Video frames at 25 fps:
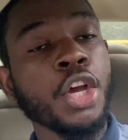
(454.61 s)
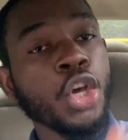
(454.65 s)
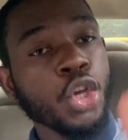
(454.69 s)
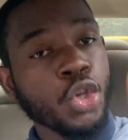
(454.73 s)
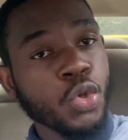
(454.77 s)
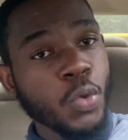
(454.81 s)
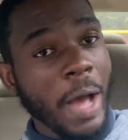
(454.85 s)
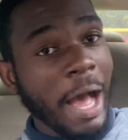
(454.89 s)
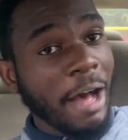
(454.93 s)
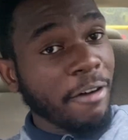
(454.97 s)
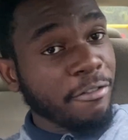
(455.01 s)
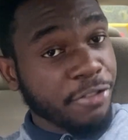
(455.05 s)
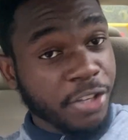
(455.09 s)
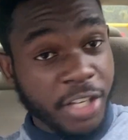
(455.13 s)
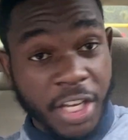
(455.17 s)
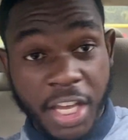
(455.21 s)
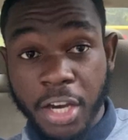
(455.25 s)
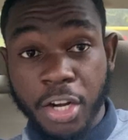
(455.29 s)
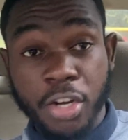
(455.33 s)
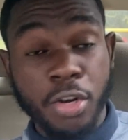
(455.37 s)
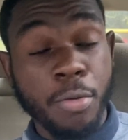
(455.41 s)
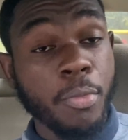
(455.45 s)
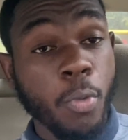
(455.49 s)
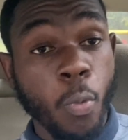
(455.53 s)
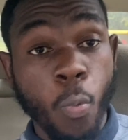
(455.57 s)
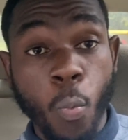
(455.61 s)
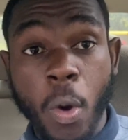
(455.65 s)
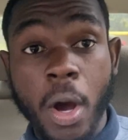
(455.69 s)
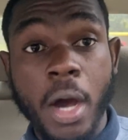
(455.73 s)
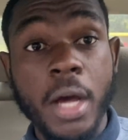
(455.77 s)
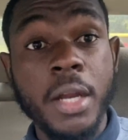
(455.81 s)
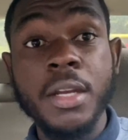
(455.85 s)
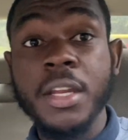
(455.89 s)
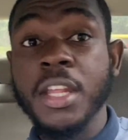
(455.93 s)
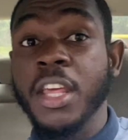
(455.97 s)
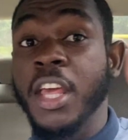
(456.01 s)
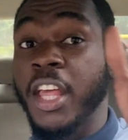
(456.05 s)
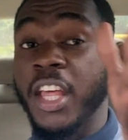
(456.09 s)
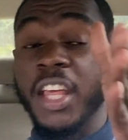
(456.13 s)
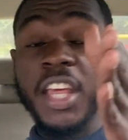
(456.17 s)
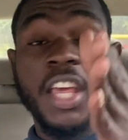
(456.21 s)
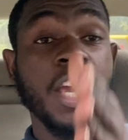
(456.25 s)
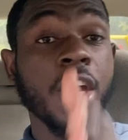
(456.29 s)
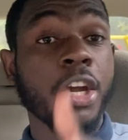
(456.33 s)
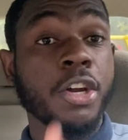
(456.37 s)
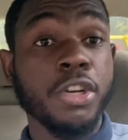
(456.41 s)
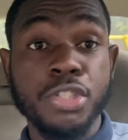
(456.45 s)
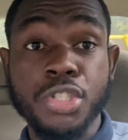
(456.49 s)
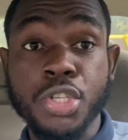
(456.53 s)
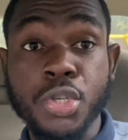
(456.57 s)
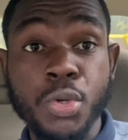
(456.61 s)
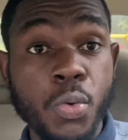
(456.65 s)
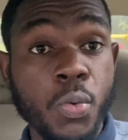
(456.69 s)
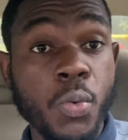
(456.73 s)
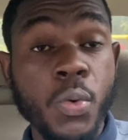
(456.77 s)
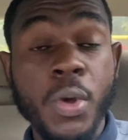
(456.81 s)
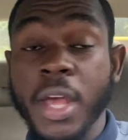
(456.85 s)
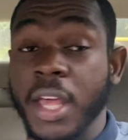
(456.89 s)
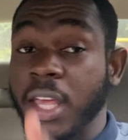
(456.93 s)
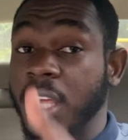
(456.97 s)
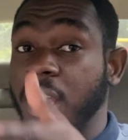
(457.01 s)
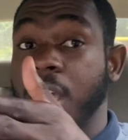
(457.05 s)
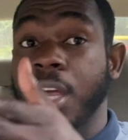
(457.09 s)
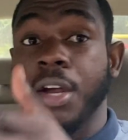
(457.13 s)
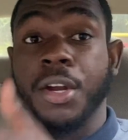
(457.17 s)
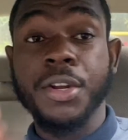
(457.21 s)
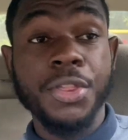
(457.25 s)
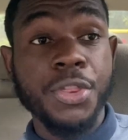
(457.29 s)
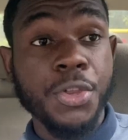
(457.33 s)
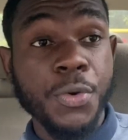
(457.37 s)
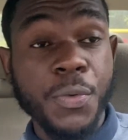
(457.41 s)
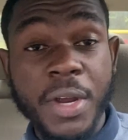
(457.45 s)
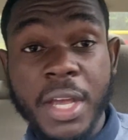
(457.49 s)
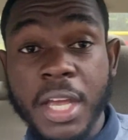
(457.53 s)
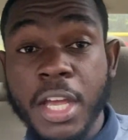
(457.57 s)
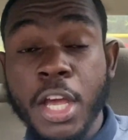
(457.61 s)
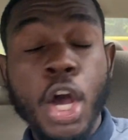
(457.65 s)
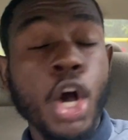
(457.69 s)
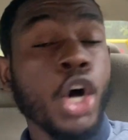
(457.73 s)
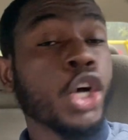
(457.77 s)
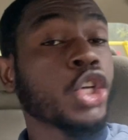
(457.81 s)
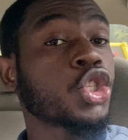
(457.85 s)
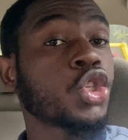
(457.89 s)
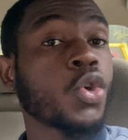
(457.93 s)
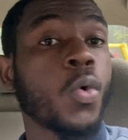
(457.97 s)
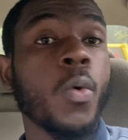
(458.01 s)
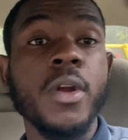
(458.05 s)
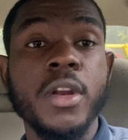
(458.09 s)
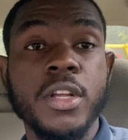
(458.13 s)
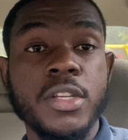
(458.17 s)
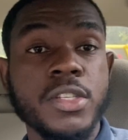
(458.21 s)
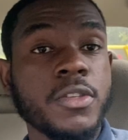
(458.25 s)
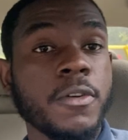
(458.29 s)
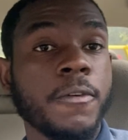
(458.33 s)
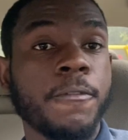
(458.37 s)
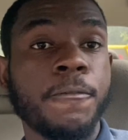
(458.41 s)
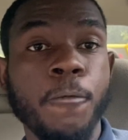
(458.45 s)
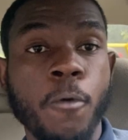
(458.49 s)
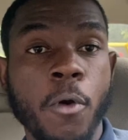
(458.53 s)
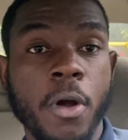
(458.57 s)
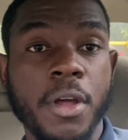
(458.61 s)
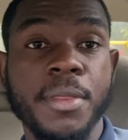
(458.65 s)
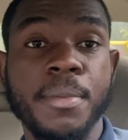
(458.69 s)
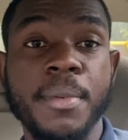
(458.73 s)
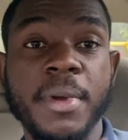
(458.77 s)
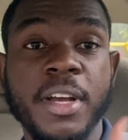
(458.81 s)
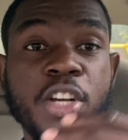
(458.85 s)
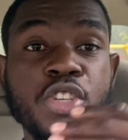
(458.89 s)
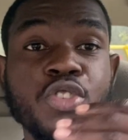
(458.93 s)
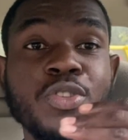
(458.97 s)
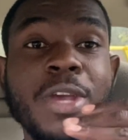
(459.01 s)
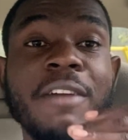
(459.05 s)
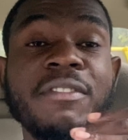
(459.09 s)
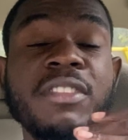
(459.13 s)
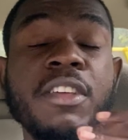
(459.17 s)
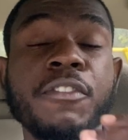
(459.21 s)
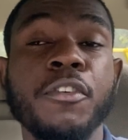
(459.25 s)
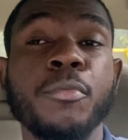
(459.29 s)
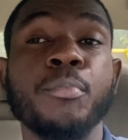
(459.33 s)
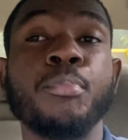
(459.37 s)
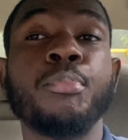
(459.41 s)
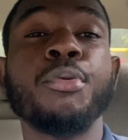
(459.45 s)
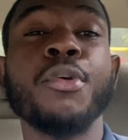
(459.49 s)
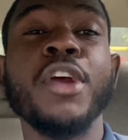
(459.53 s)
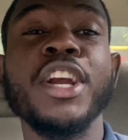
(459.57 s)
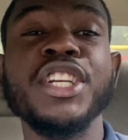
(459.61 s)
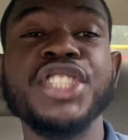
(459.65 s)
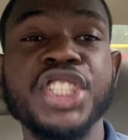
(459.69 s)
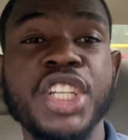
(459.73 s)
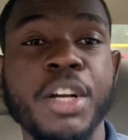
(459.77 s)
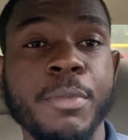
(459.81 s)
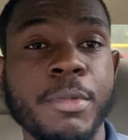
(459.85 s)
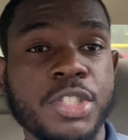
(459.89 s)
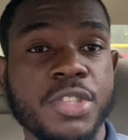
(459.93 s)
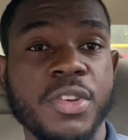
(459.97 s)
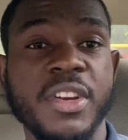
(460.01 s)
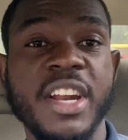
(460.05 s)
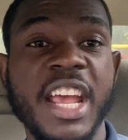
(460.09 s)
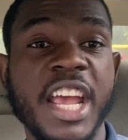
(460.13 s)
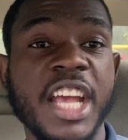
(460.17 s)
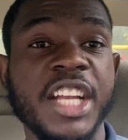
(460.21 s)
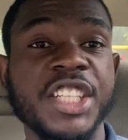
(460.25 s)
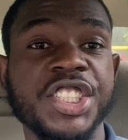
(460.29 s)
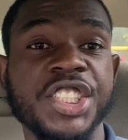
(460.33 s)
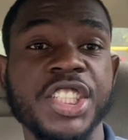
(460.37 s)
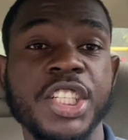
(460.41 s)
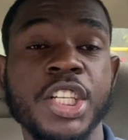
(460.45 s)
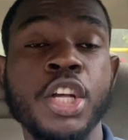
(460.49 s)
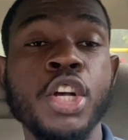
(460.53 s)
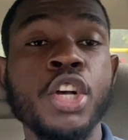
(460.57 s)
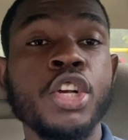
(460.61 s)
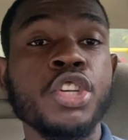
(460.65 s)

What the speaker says: You have the gear number 1, gear 2, gear 3, so on and so forth, because you have different pressure coming to the engine.